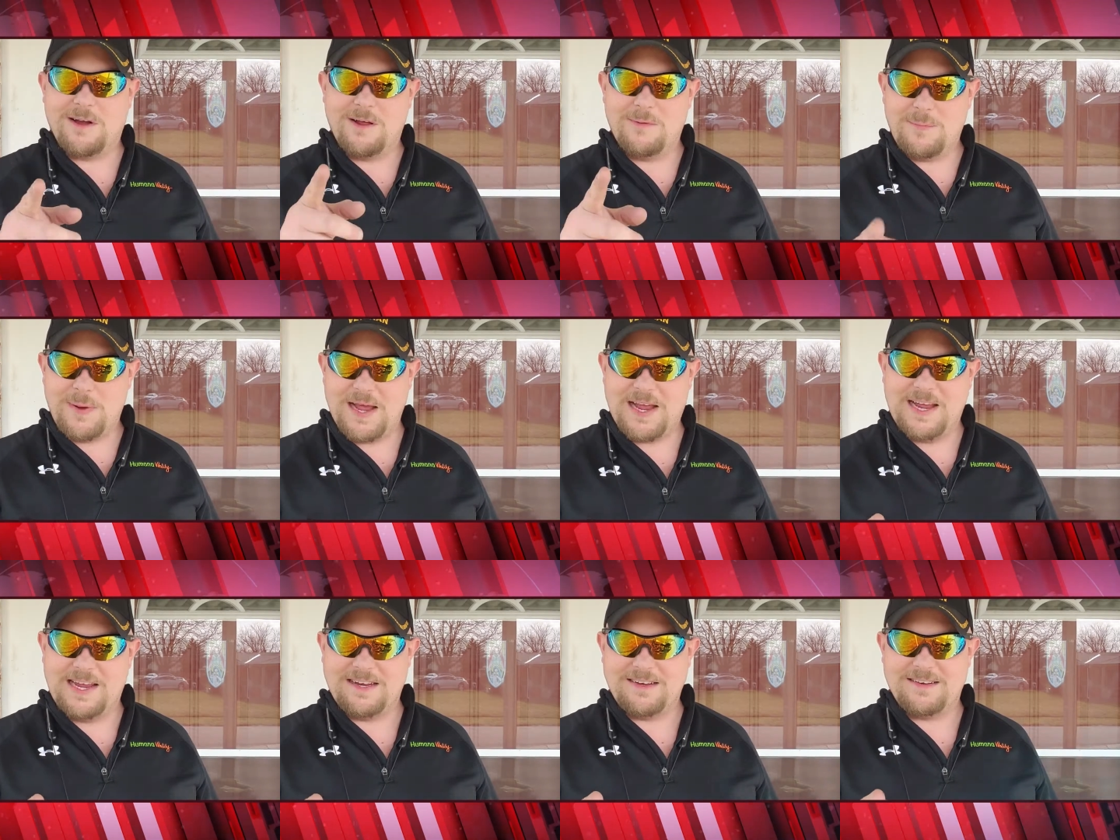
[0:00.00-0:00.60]
on
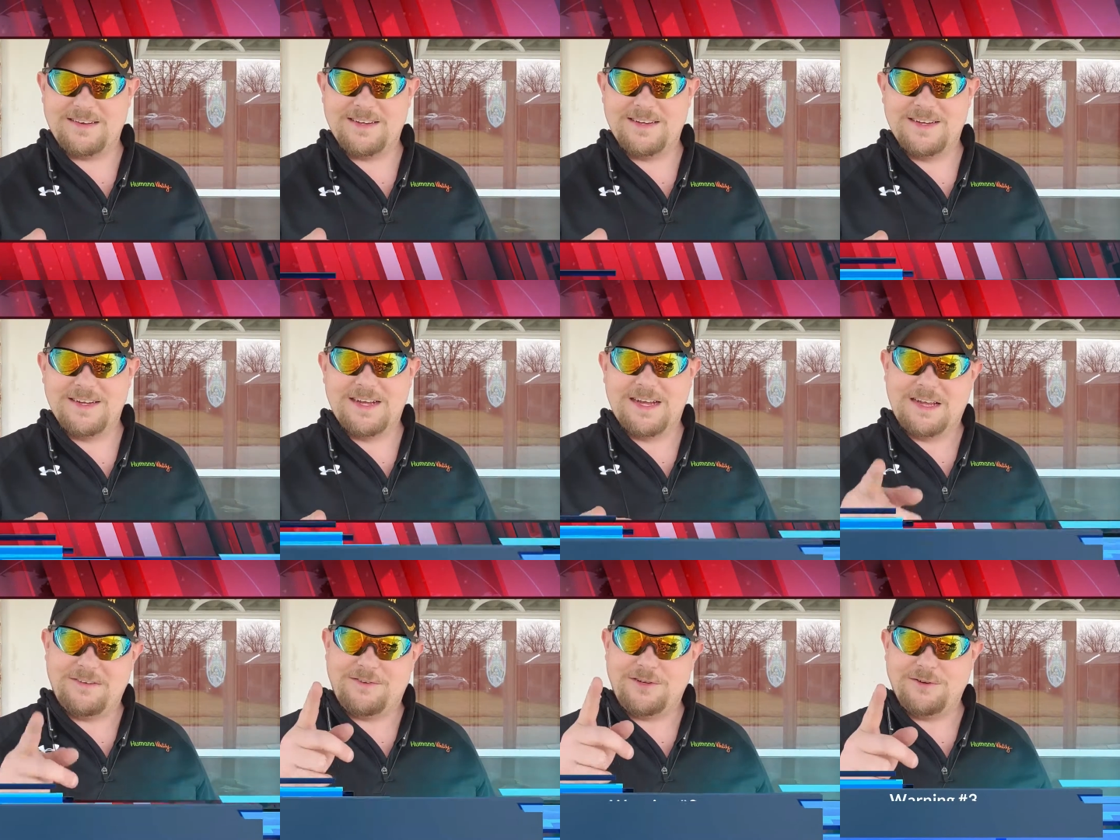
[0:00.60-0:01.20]
paint.
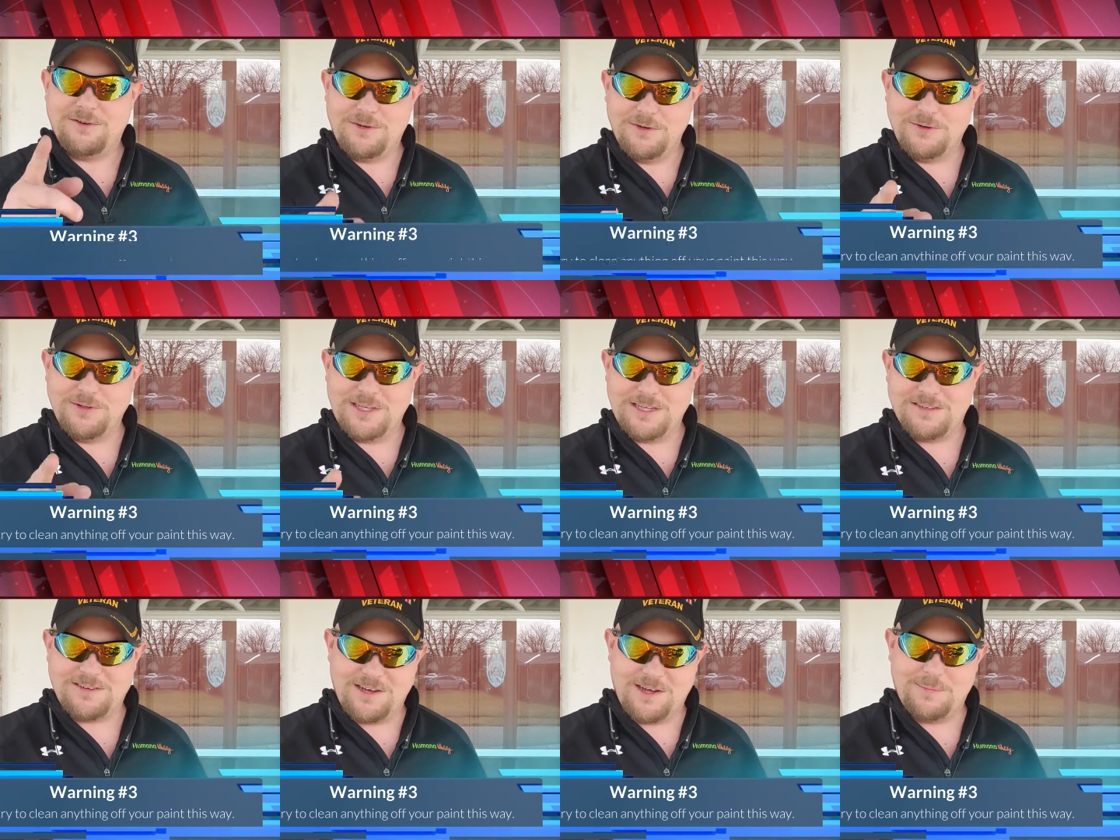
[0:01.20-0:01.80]
If you do
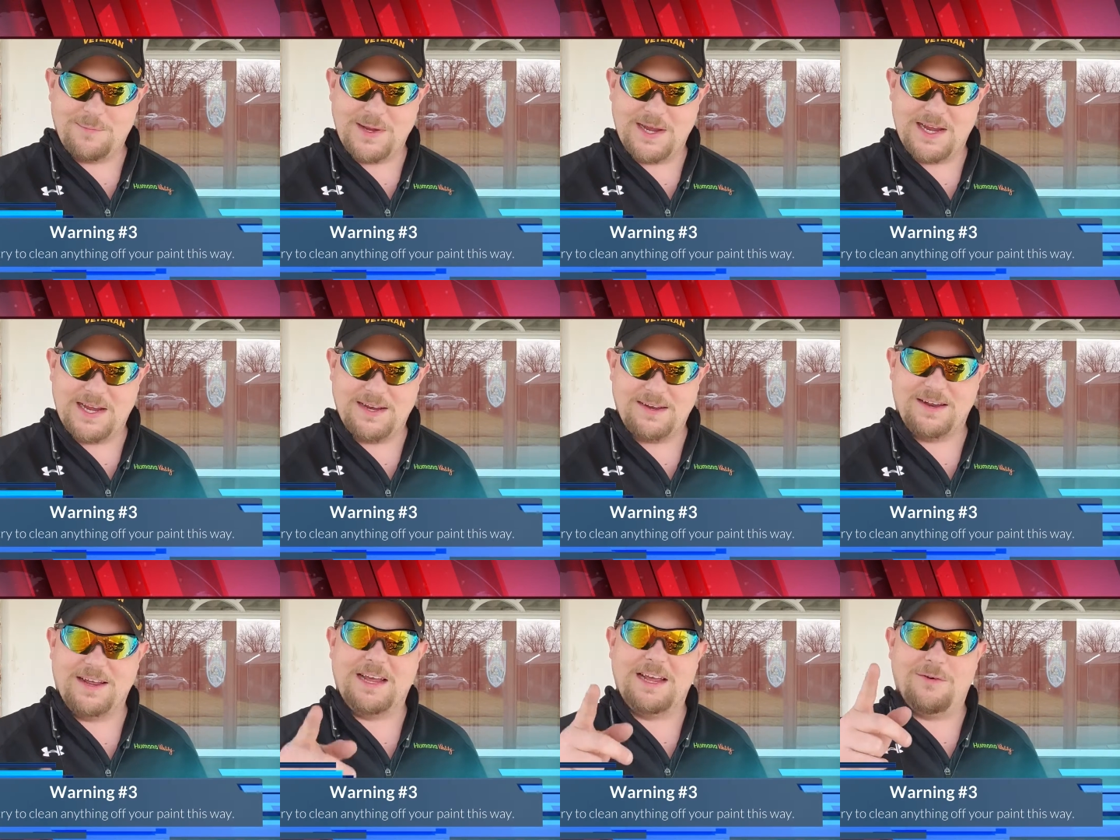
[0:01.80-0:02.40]
this on
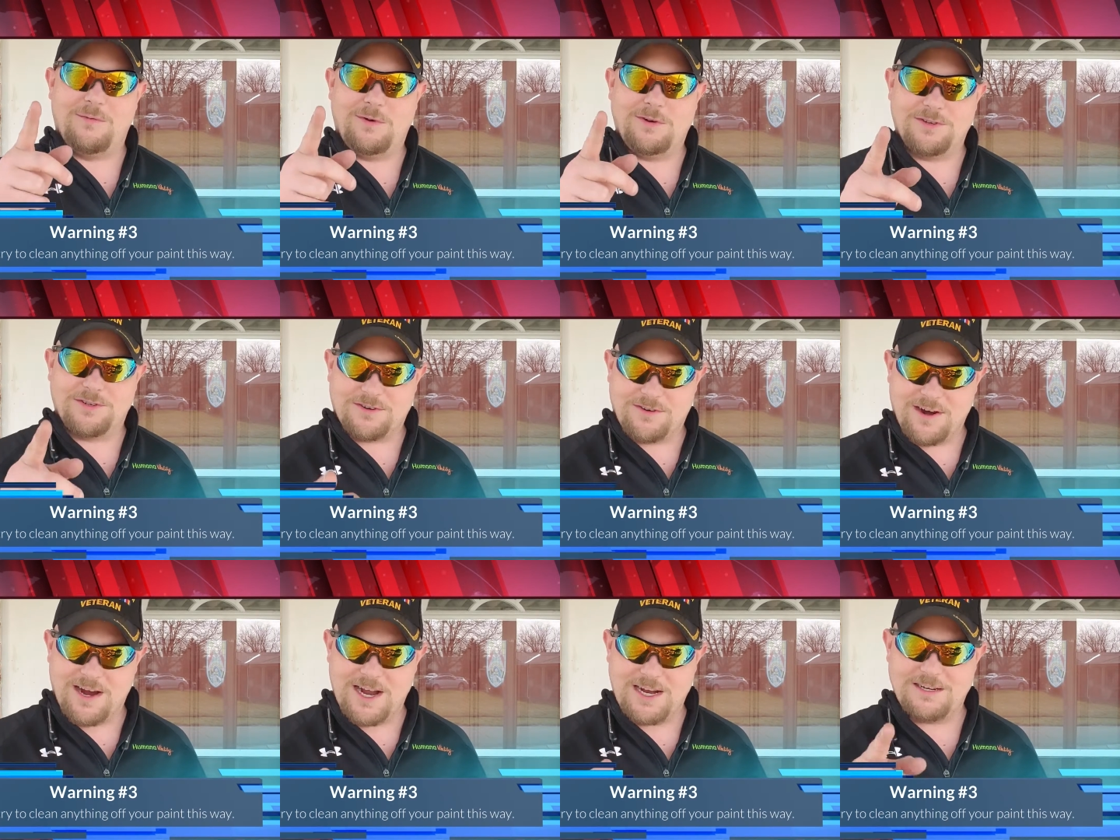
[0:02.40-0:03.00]
paint, it will
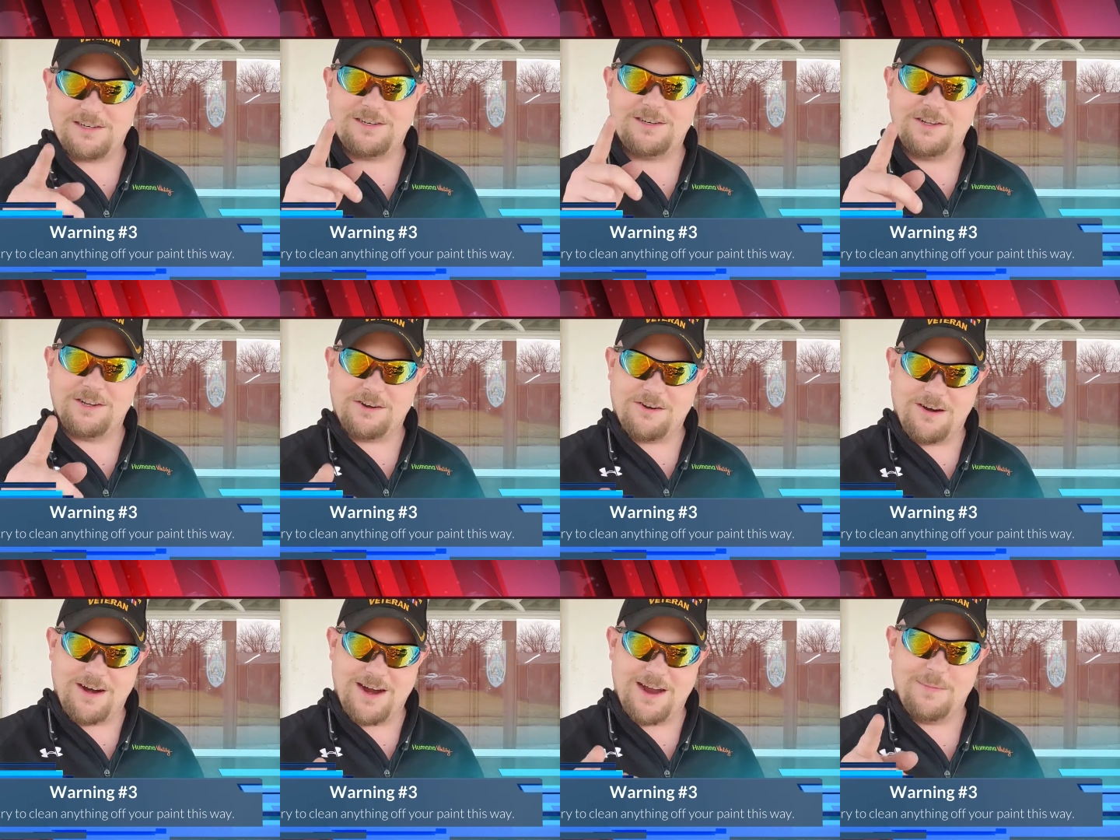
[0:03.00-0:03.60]
scratch the
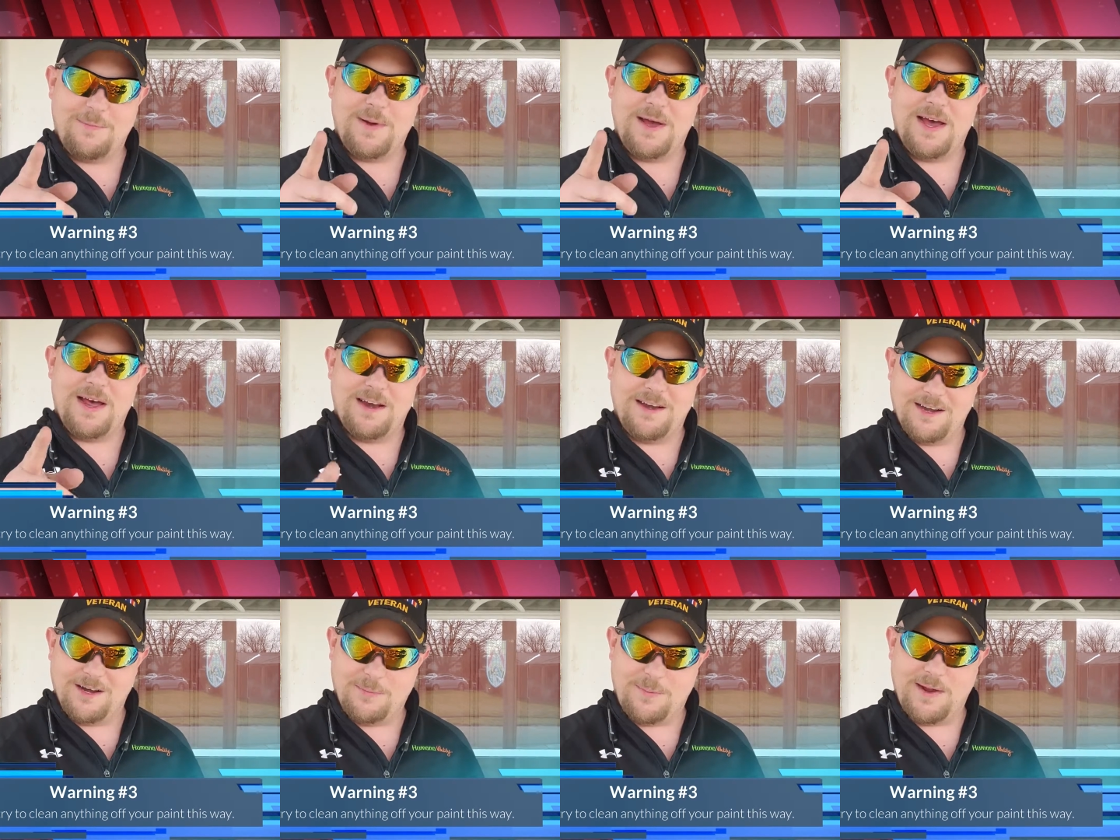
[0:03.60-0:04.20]
crap
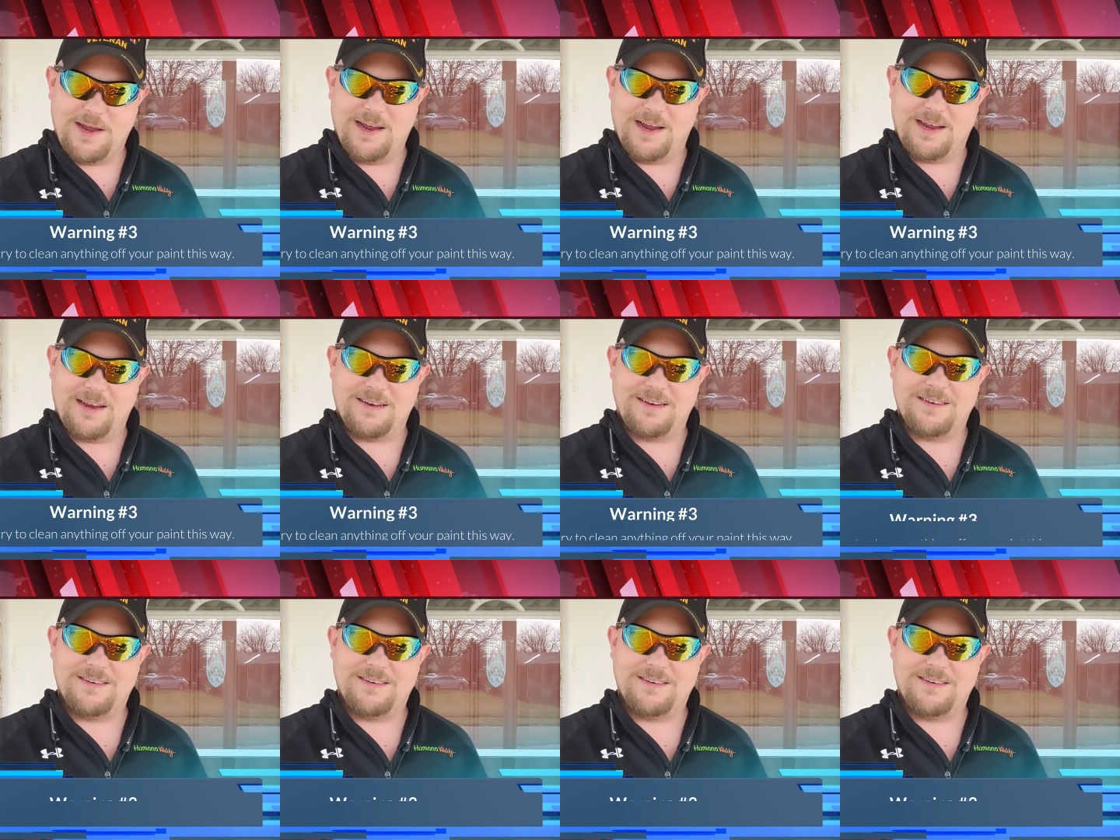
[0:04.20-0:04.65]
out of your paint.